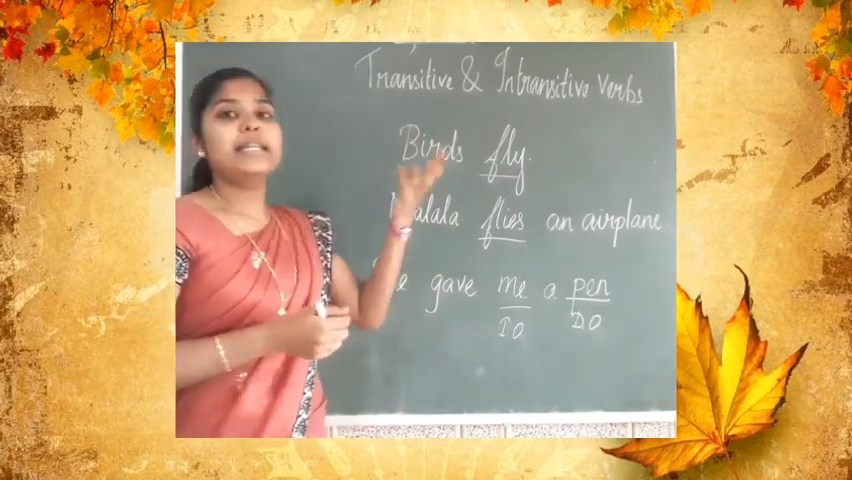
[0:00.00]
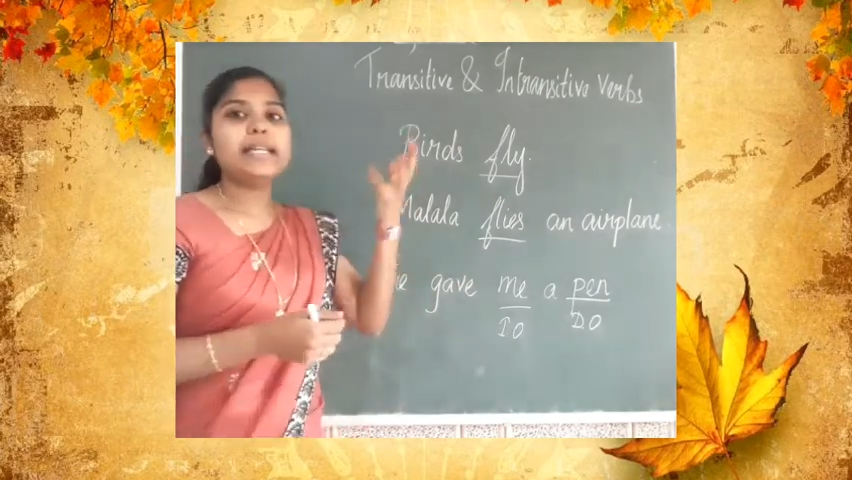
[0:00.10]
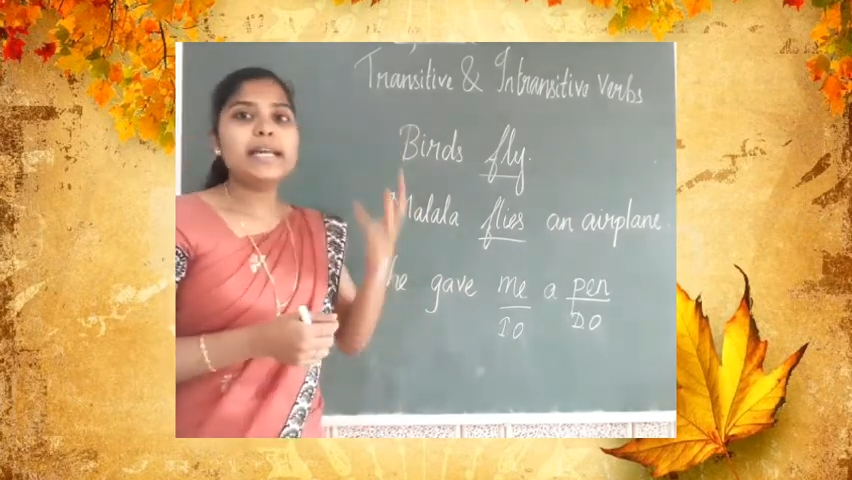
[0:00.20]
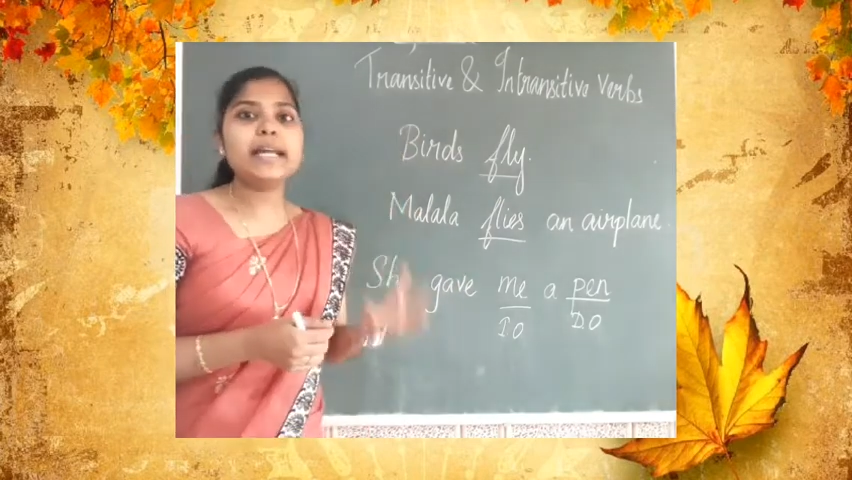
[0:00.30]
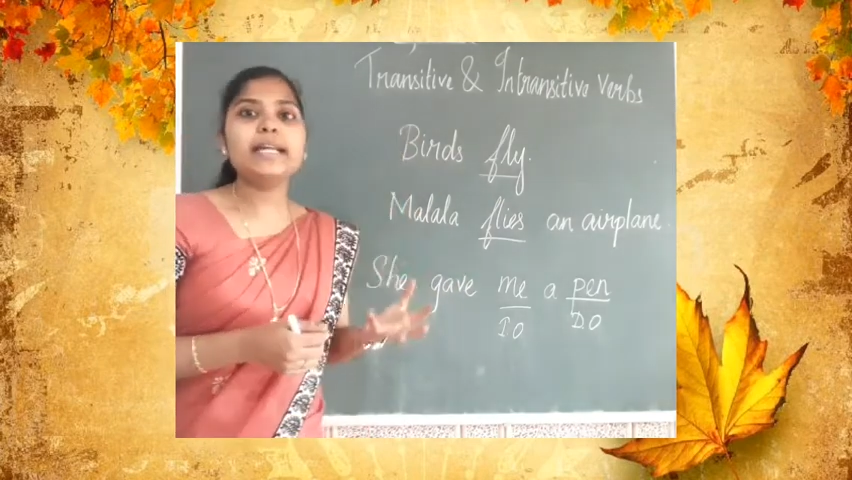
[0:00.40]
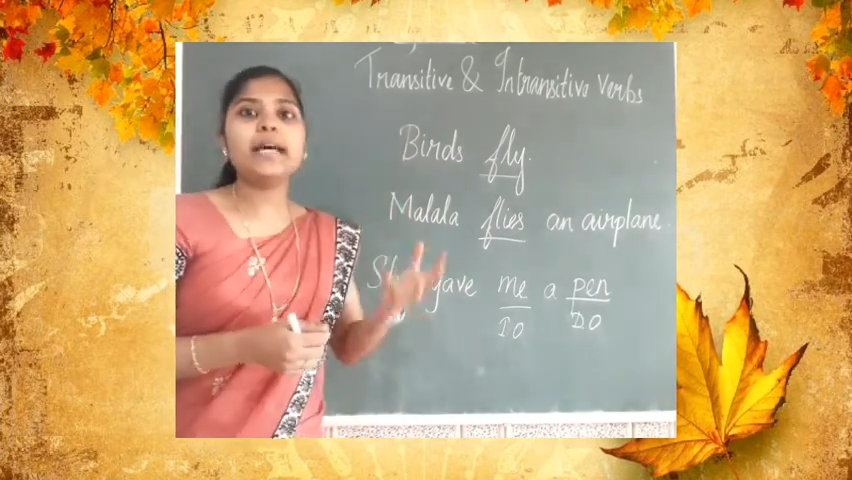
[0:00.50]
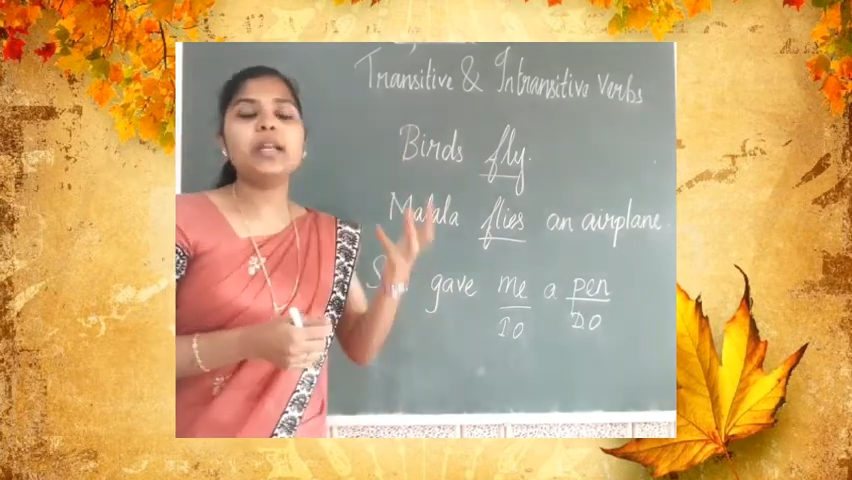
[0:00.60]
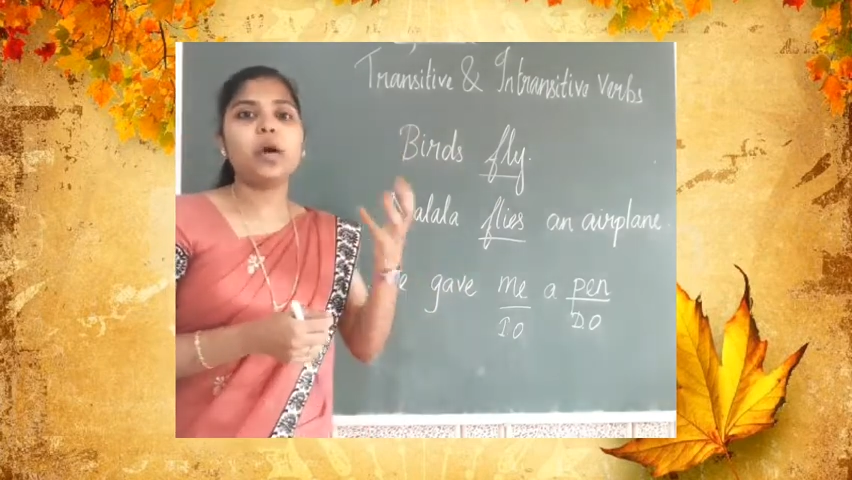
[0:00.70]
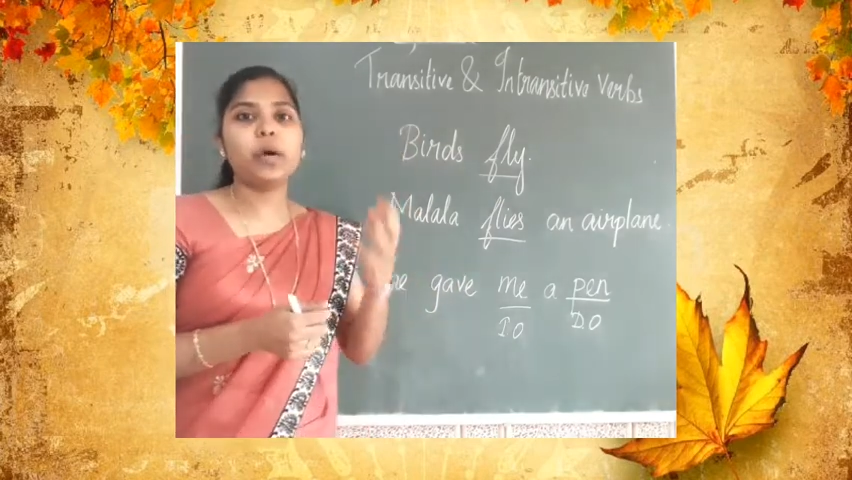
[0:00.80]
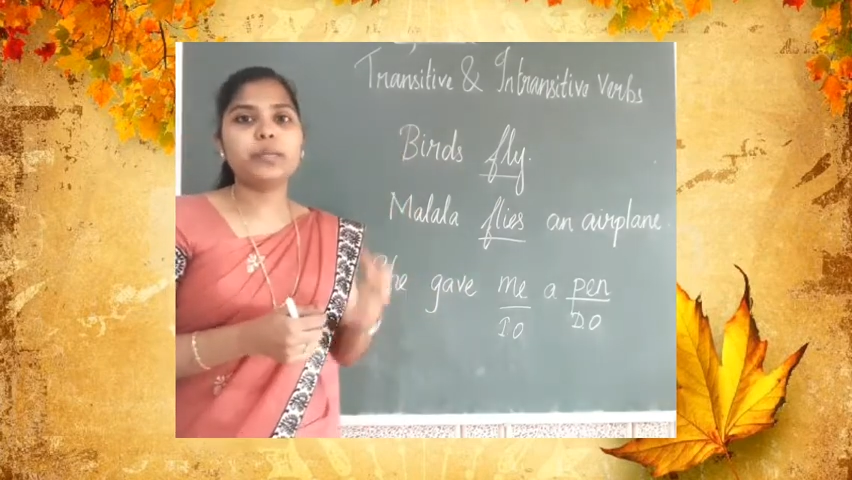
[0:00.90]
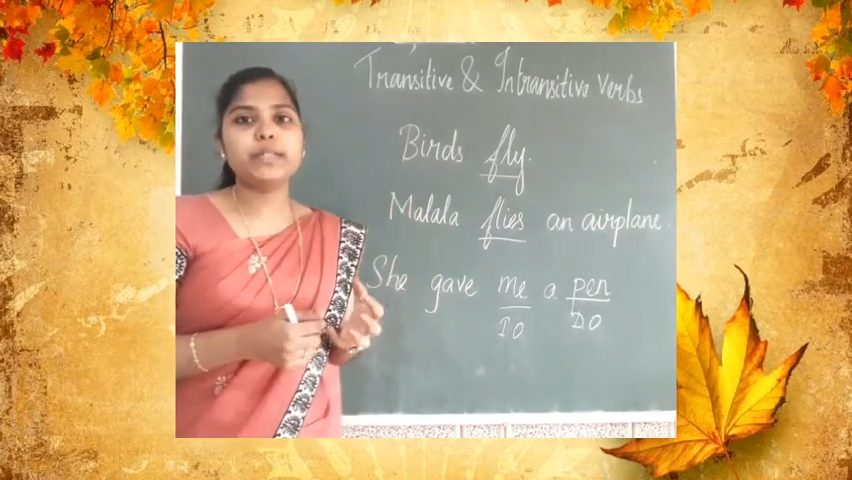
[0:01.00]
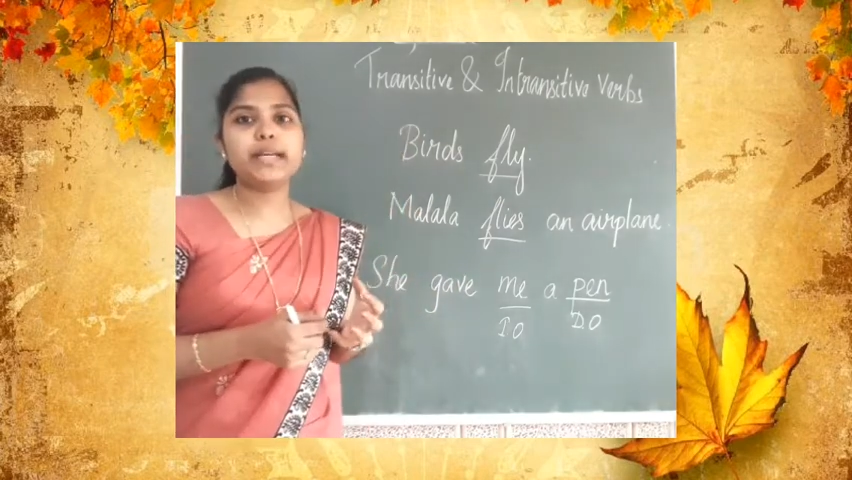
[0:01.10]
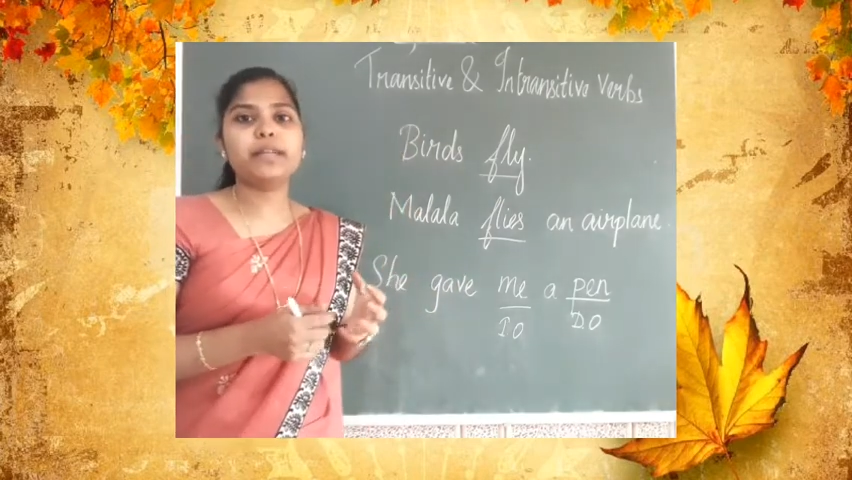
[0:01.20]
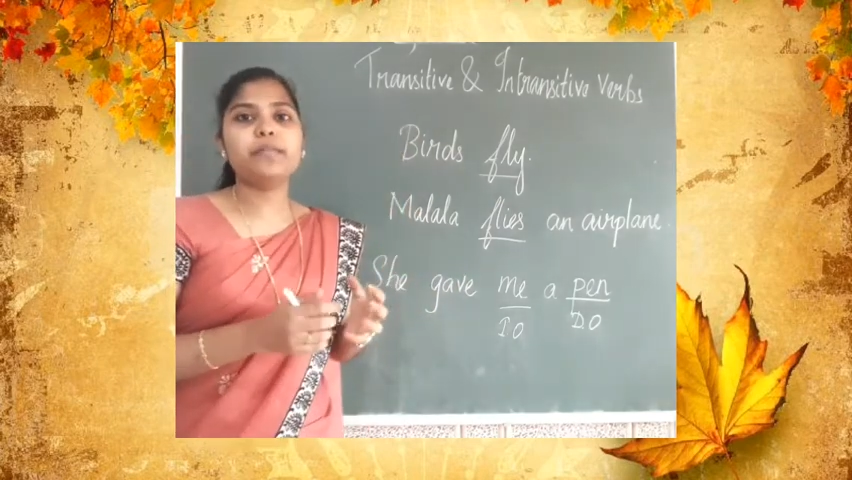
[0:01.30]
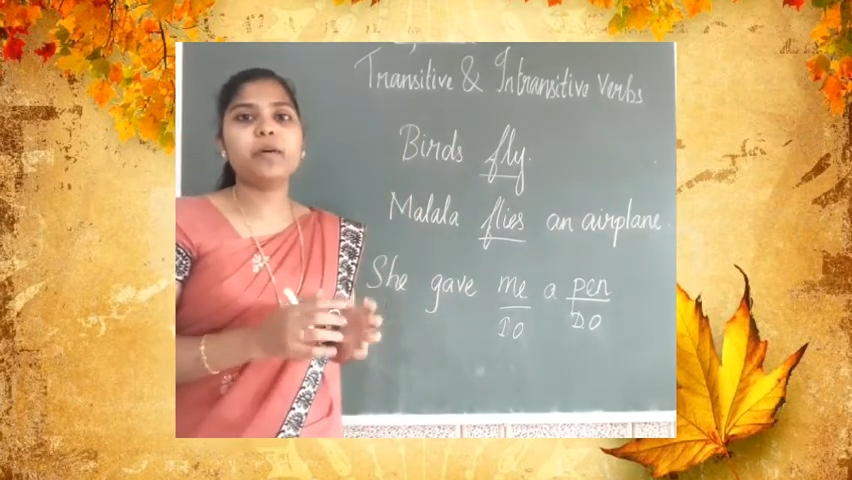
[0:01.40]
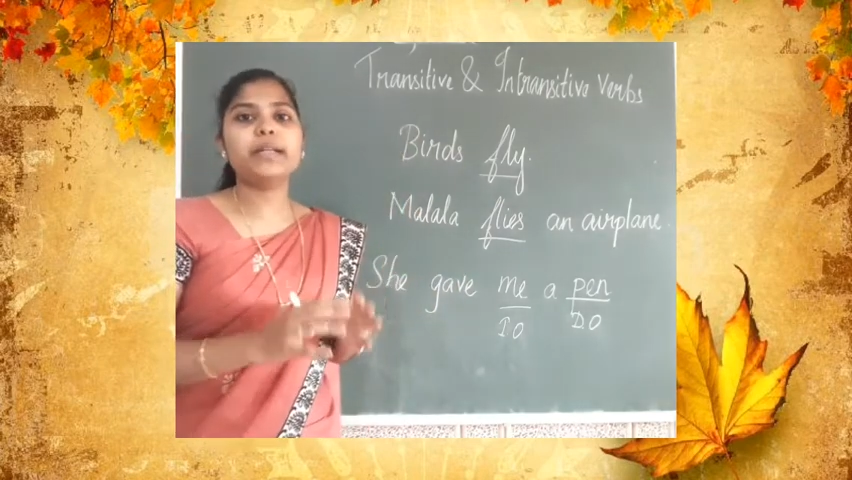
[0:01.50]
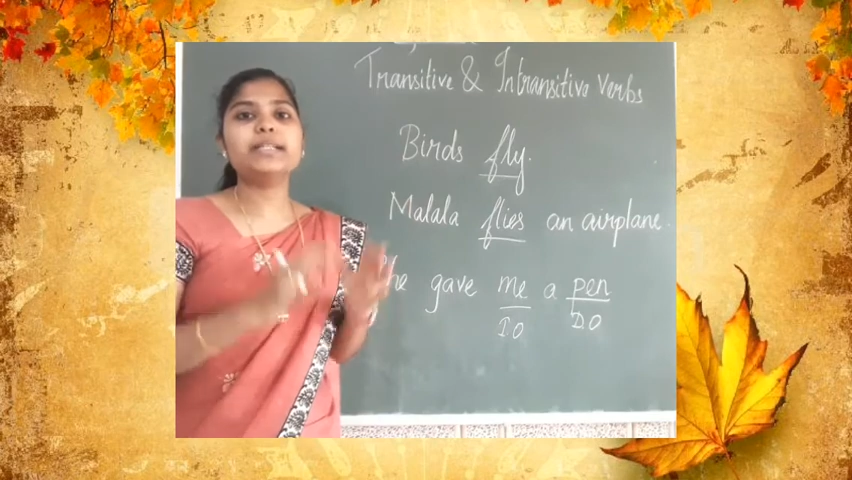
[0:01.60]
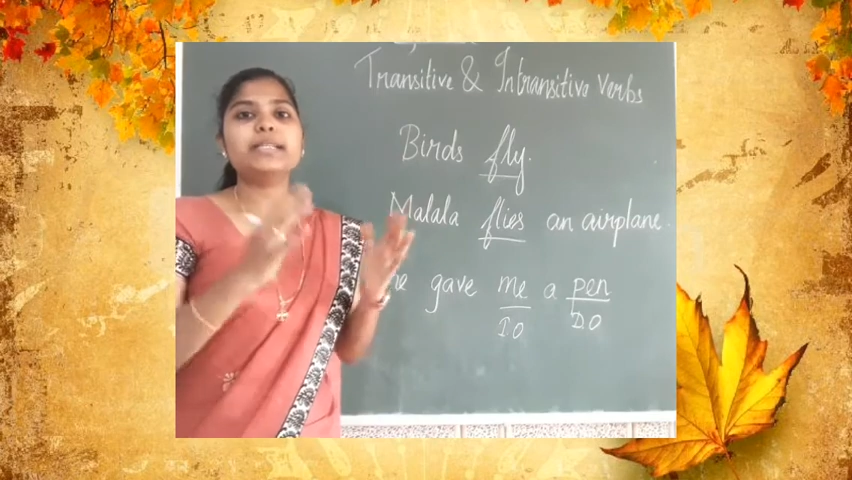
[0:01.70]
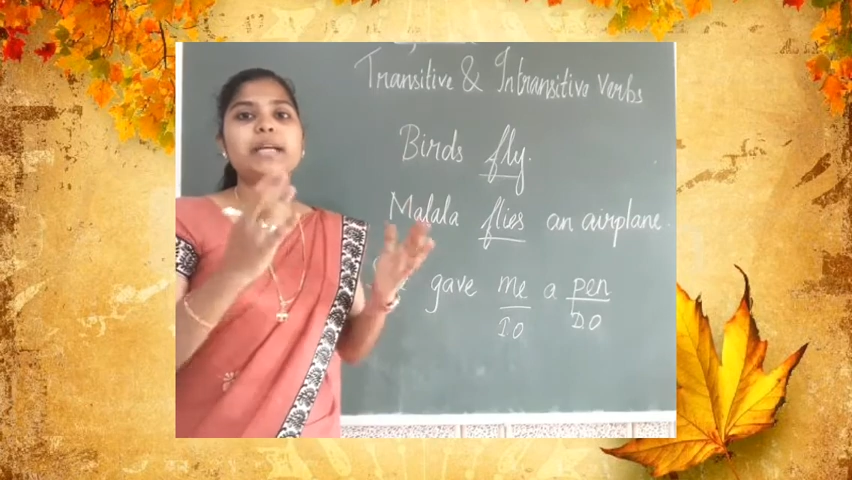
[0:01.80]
need an object for its